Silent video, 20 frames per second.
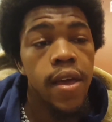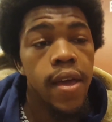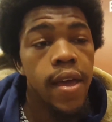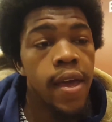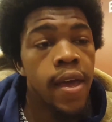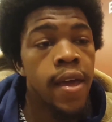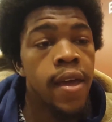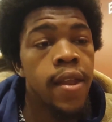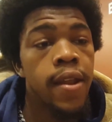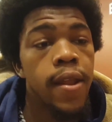
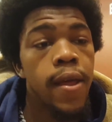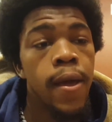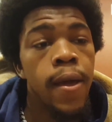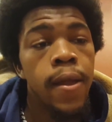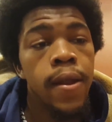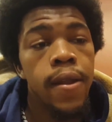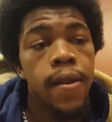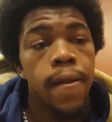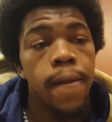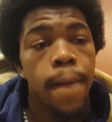And
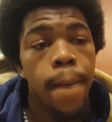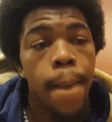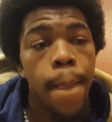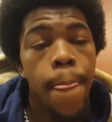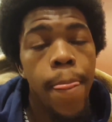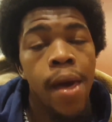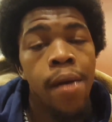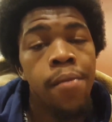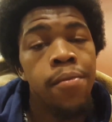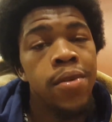
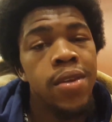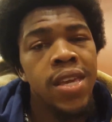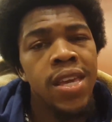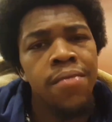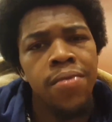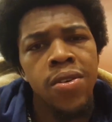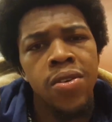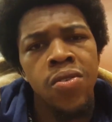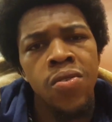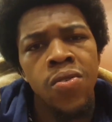I'm going to
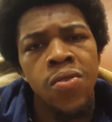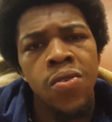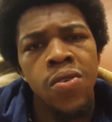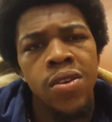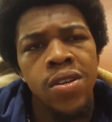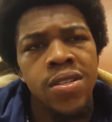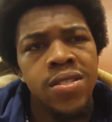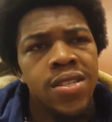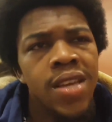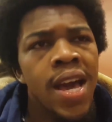keep it
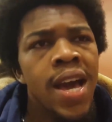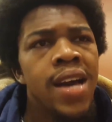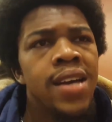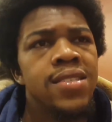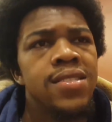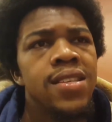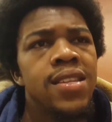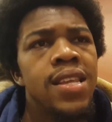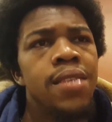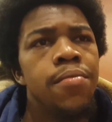going. The
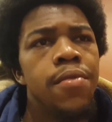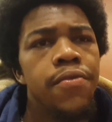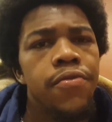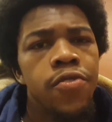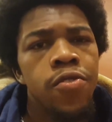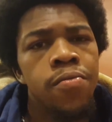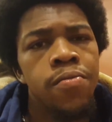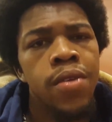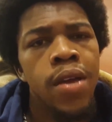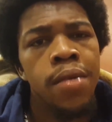sky's the limit
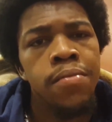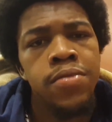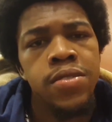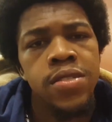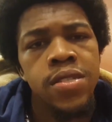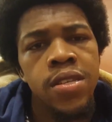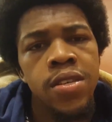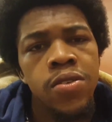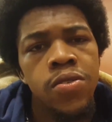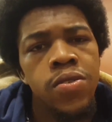for me. I'm
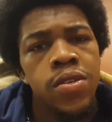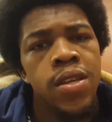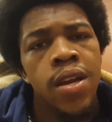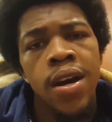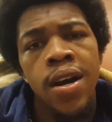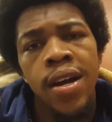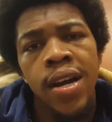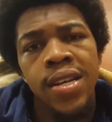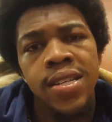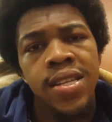still
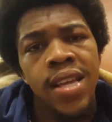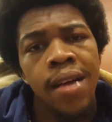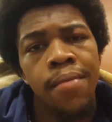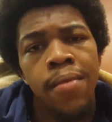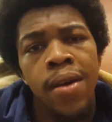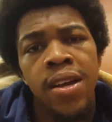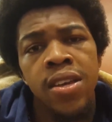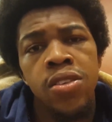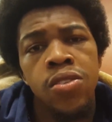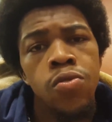young. I got
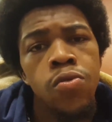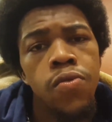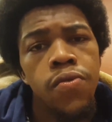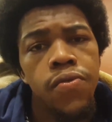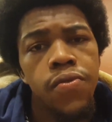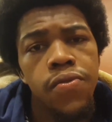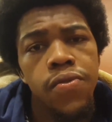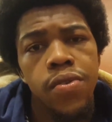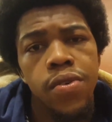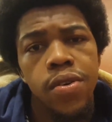my youth,
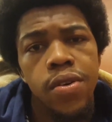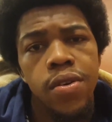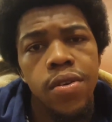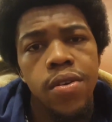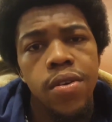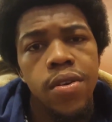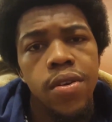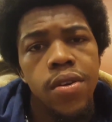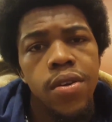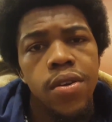
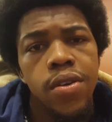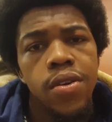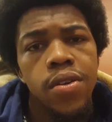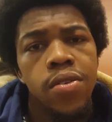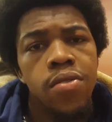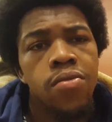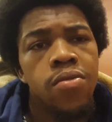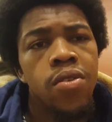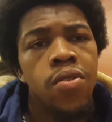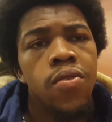
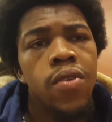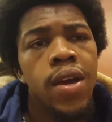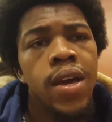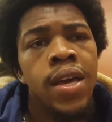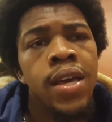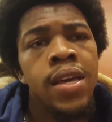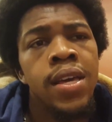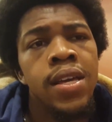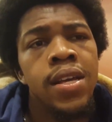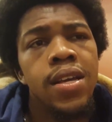you know,
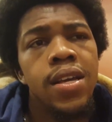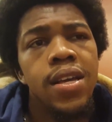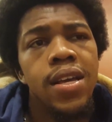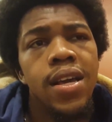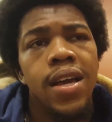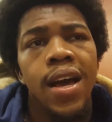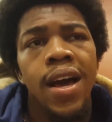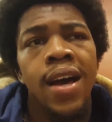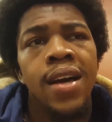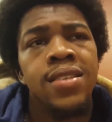and
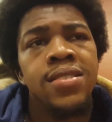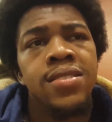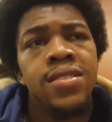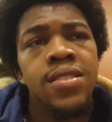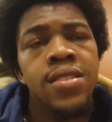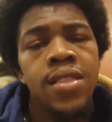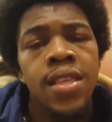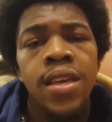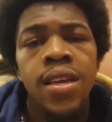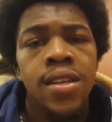I
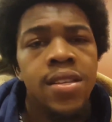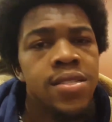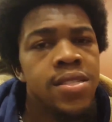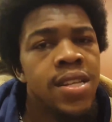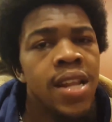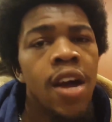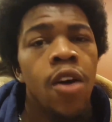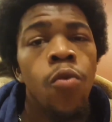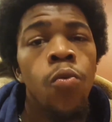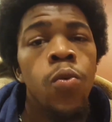see things
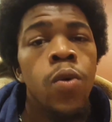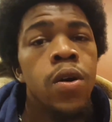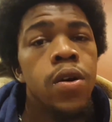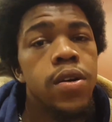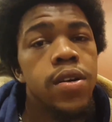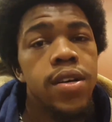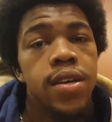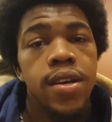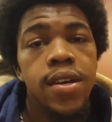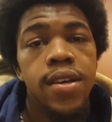that I
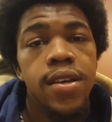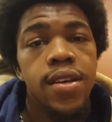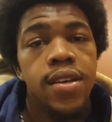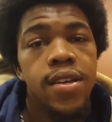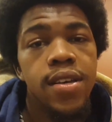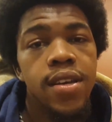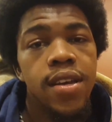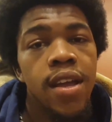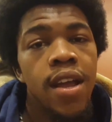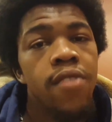want.
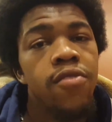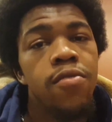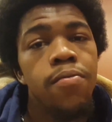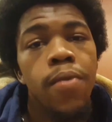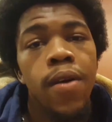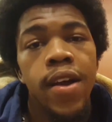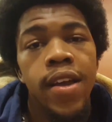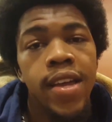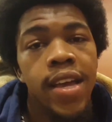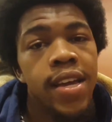
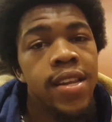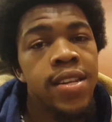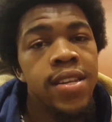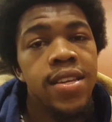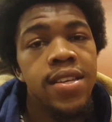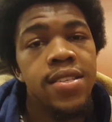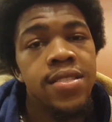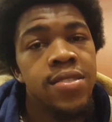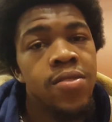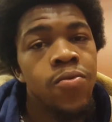Everybody got
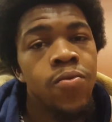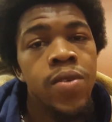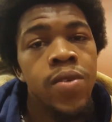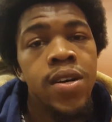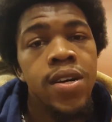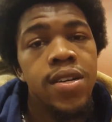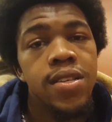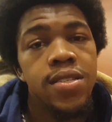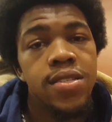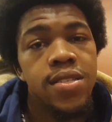needs and
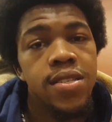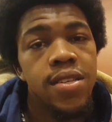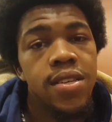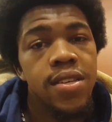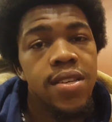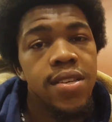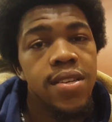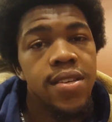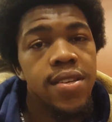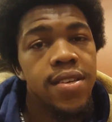wants,
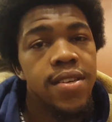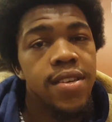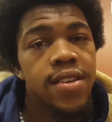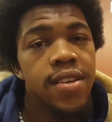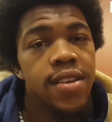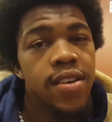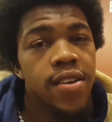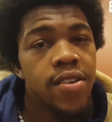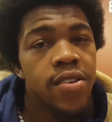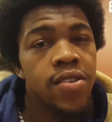
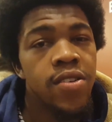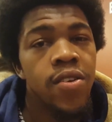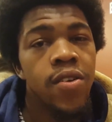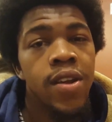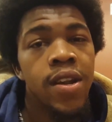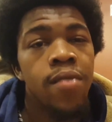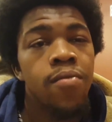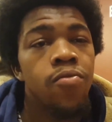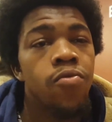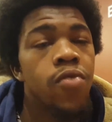you know,
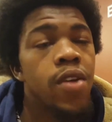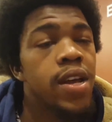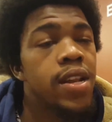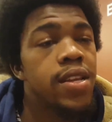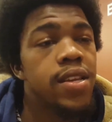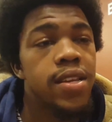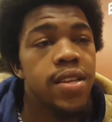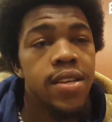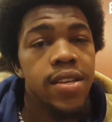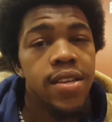and I'm
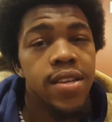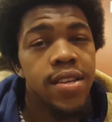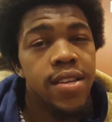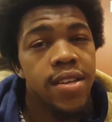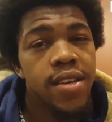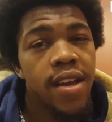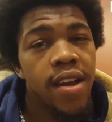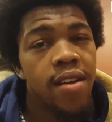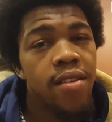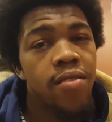ready.
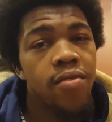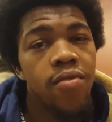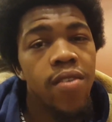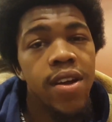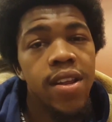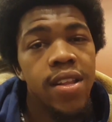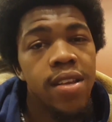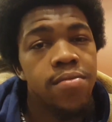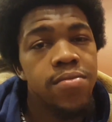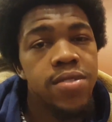
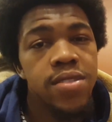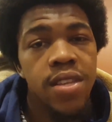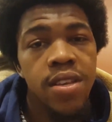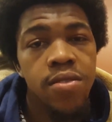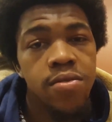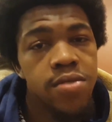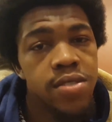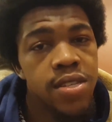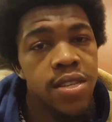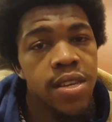I'm
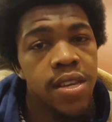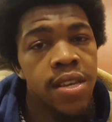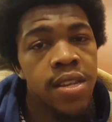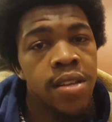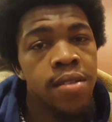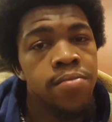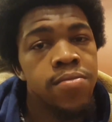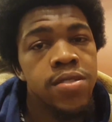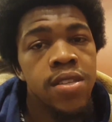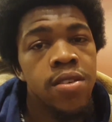still
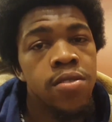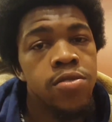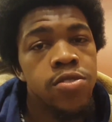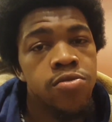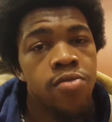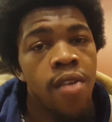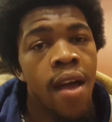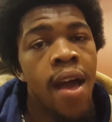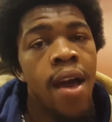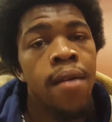seeking. I'm still
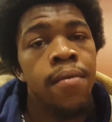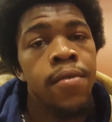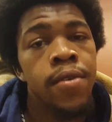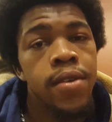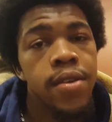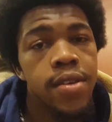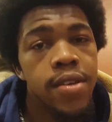striving.